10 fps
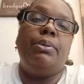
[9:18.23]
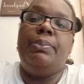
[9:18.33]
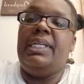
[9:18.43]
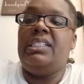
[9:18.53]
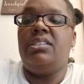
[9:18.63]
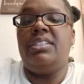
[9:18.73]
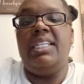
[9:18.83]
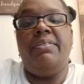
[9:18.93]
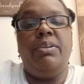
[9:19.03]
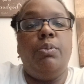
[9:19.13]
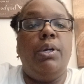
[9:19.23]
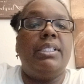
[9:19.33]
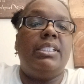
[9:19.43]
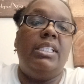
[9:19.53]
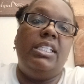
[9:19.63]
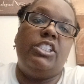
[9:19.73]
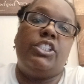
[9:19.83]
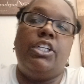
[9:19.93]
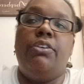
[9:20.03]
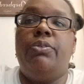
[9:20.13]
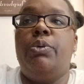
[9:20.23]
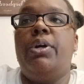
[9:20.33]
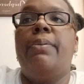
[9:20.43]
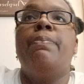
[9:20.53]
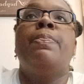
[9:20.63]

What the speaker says: piece to see if it works and then just go for it.